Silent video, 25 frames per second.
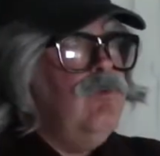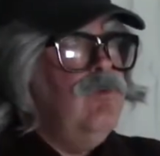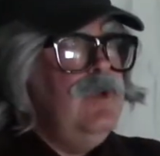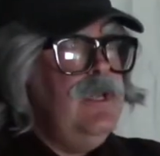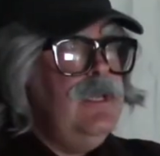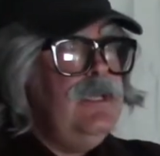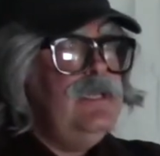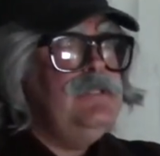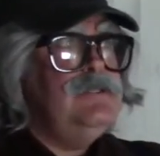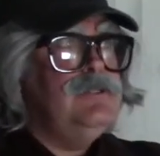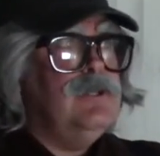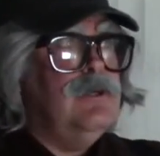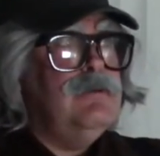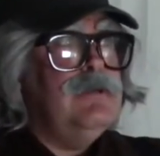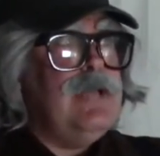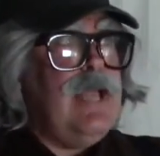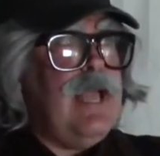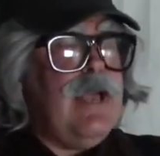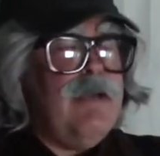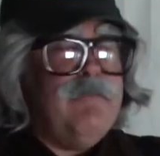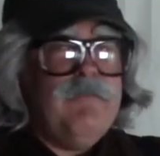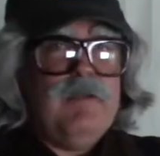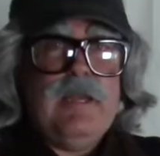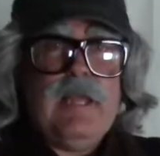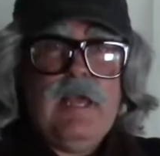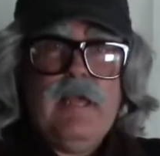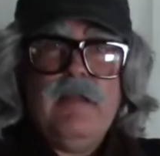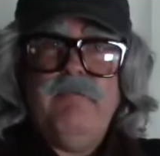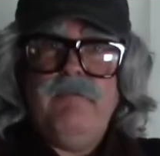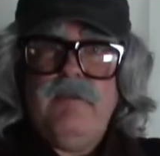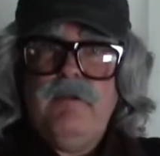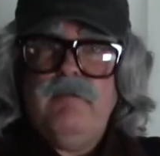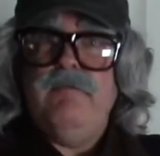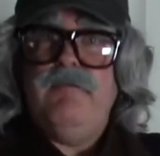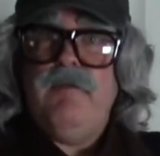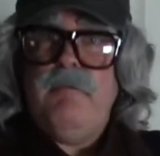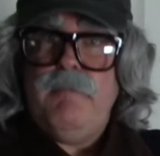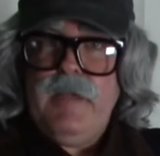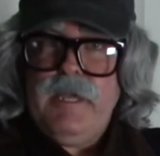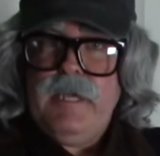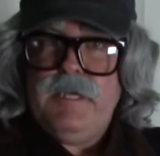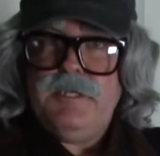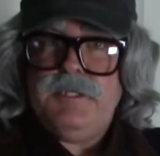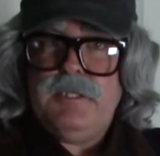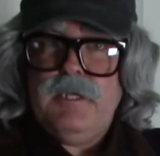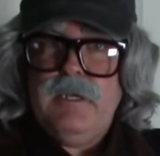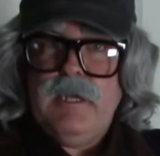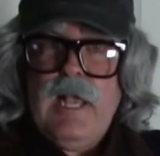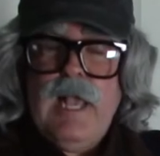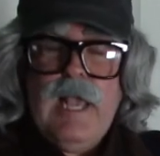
really don't have a lot of information.